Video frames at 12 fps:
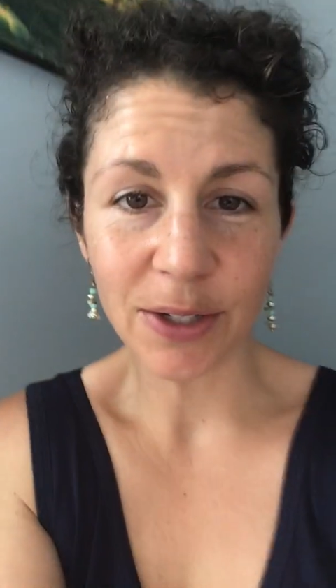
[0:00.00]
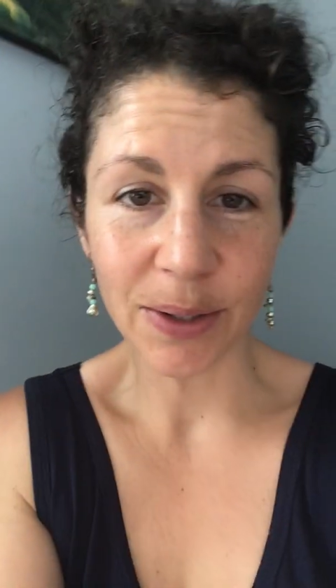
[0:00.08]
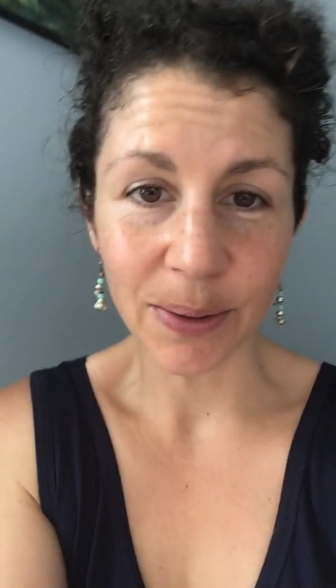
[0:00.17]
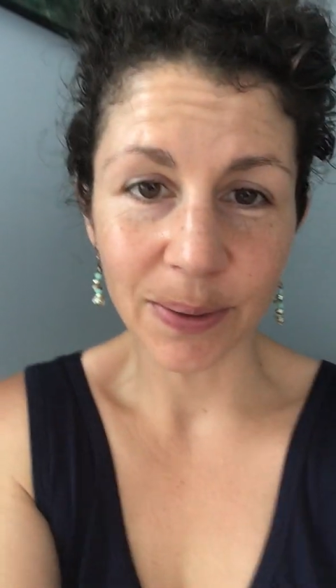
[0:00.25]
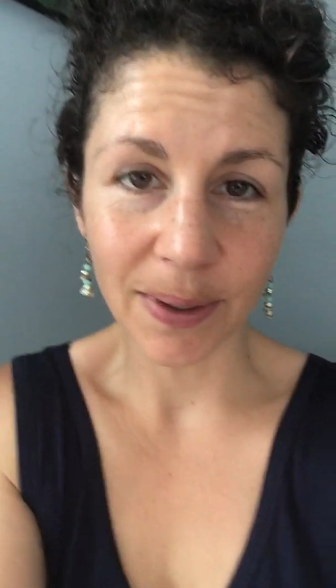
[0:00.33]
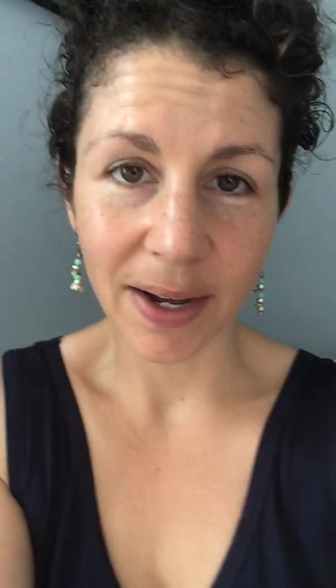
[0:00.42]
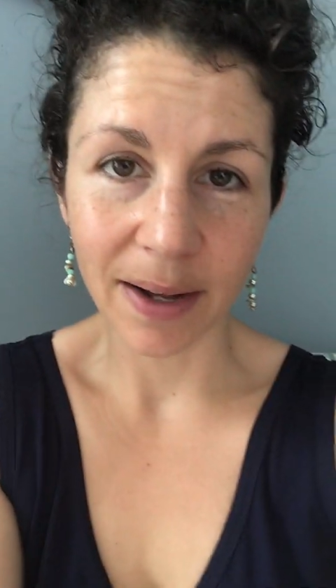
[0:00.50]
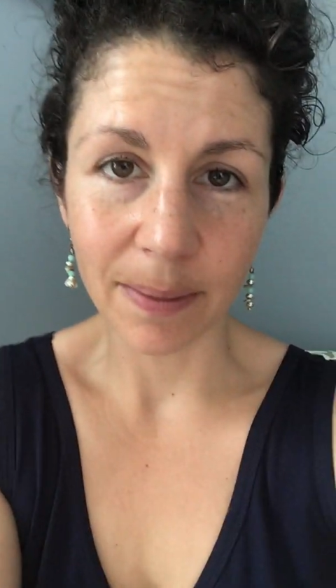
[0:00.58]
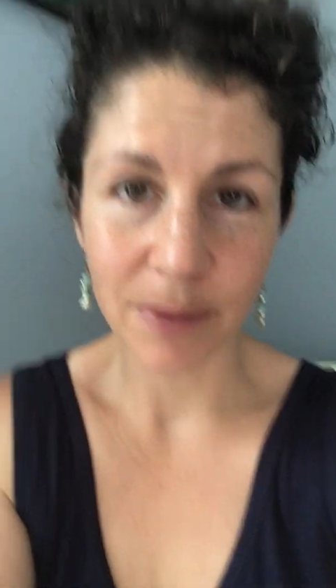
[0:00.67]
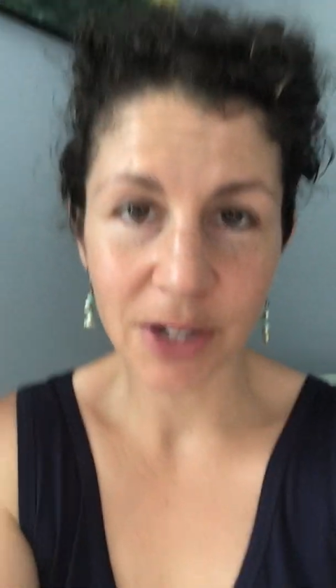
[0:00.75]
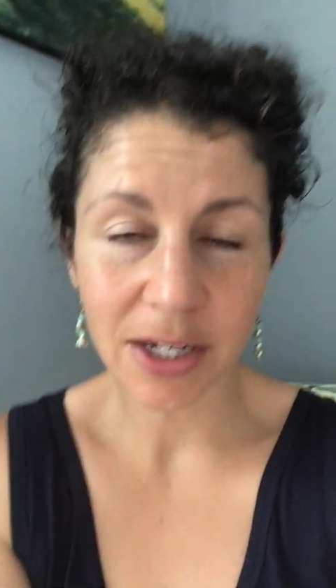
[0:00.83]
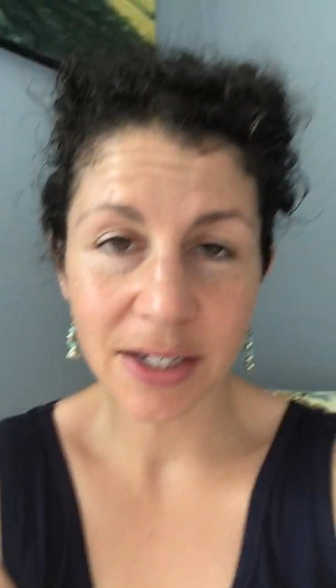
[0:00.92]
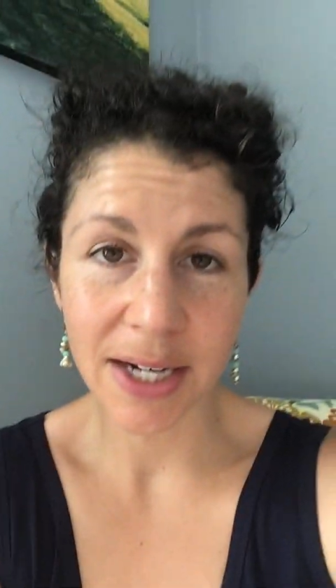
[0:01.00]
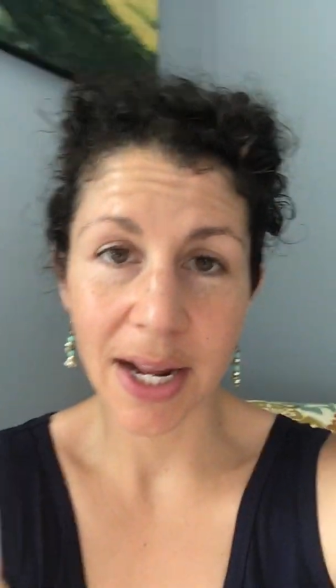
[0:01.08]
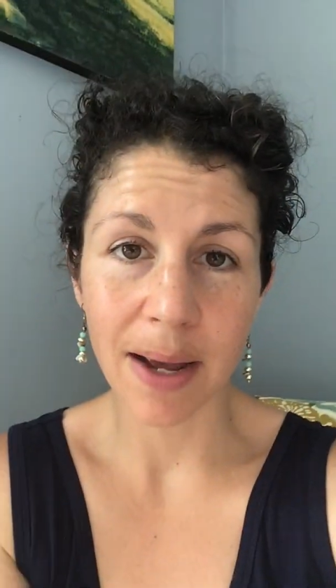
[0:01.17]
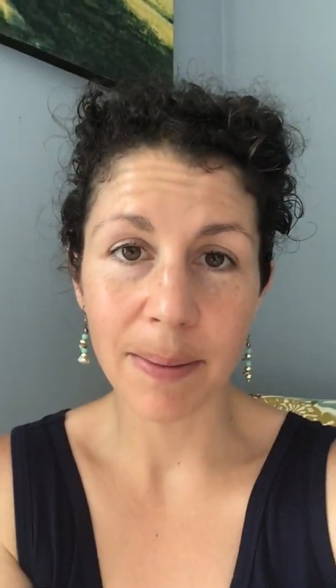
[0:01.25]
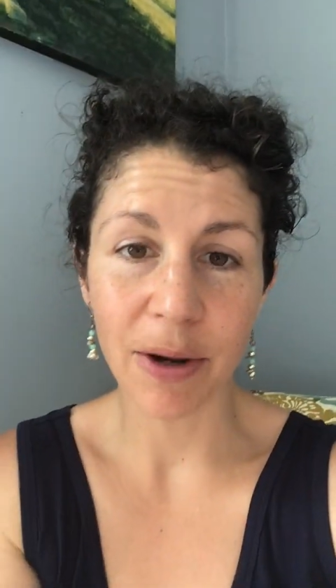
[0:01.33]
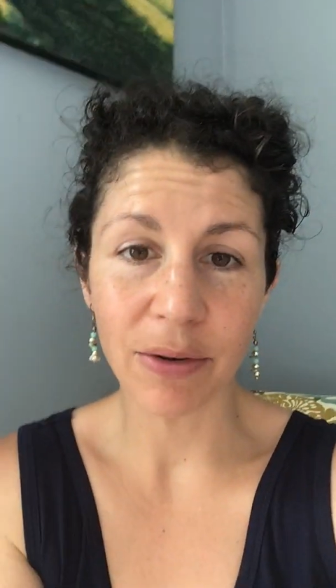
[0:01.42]
to talk today
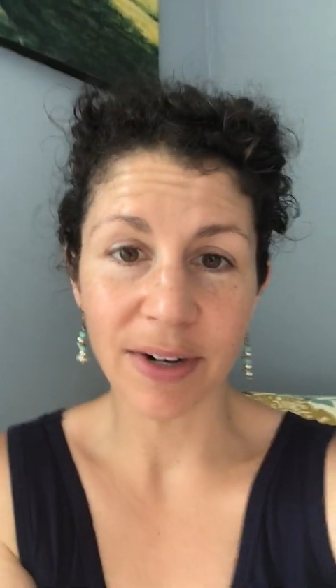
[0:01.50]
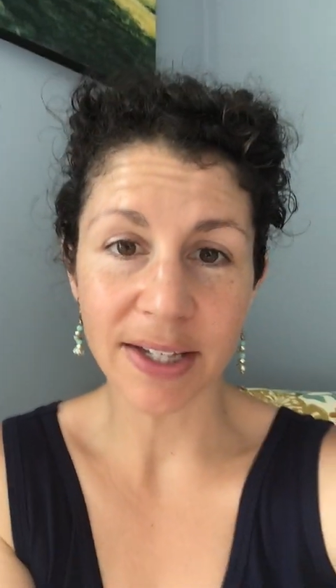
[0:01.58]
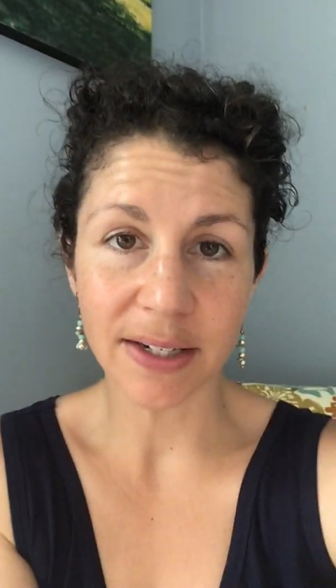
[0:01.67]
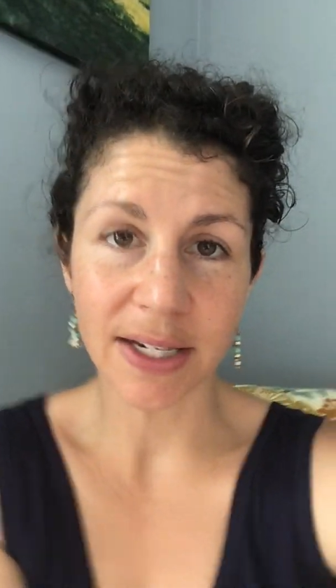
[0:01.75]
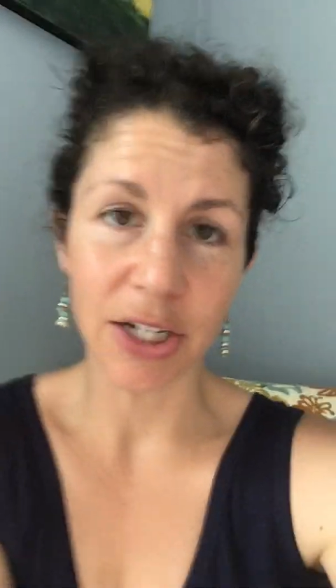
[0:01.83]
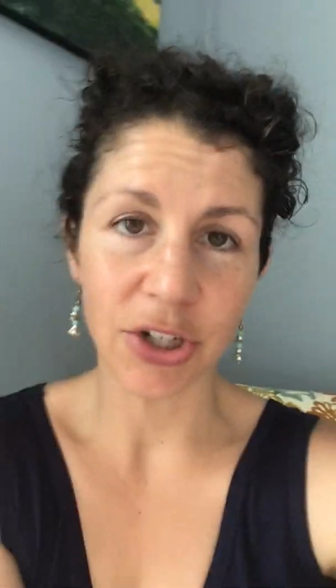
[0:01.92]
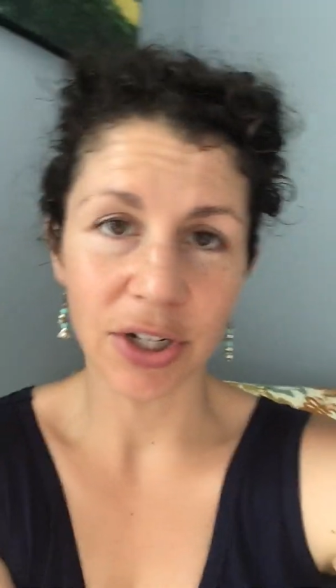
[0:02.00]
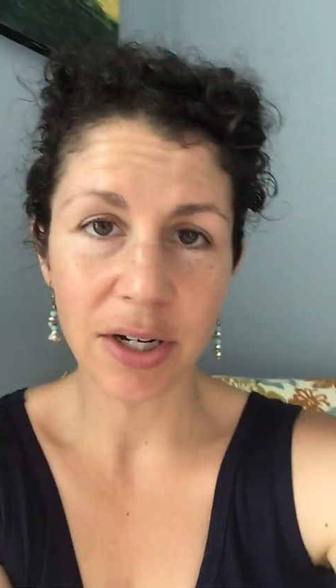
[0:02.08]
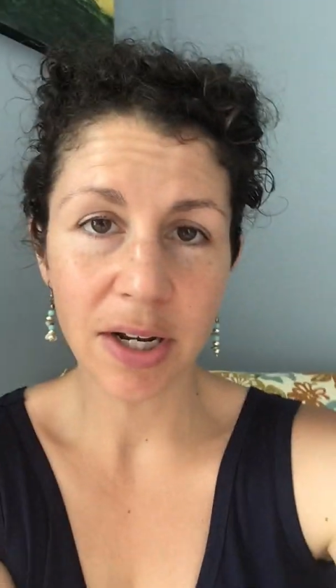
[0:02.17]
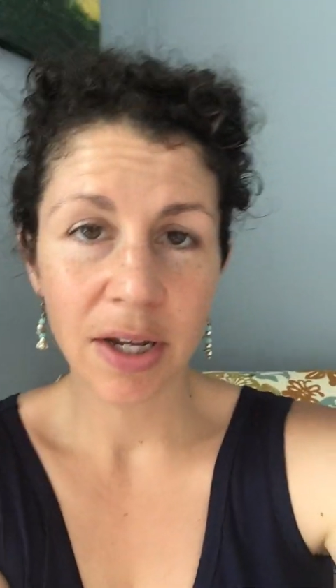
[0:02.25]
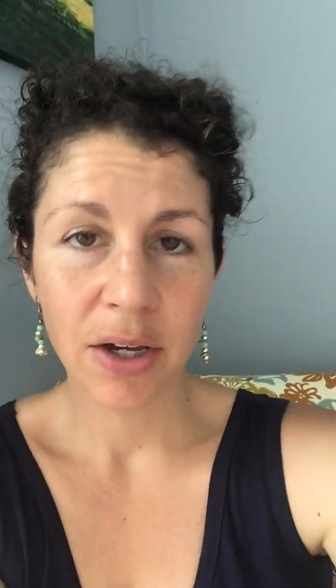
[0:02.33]
about recitation,